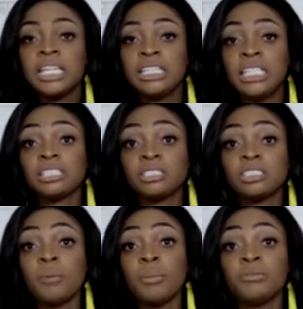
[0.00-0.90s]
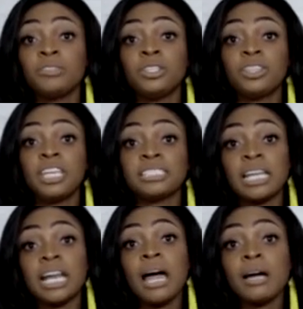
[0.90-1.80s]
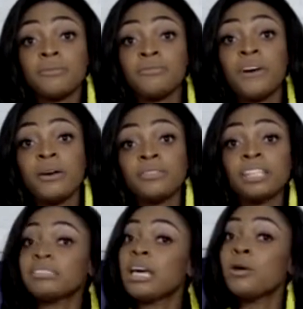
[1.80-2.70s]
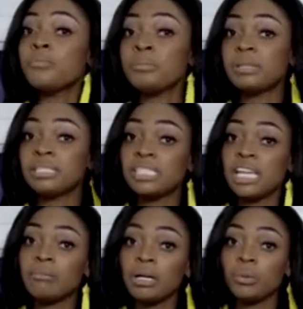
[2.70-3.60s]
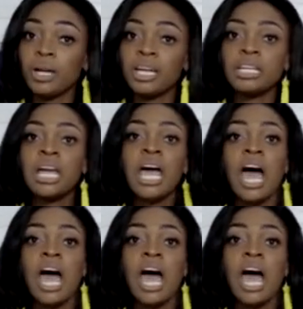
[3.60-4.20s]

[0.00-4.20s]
these are some of the things that I have found that's helped me maintain my weight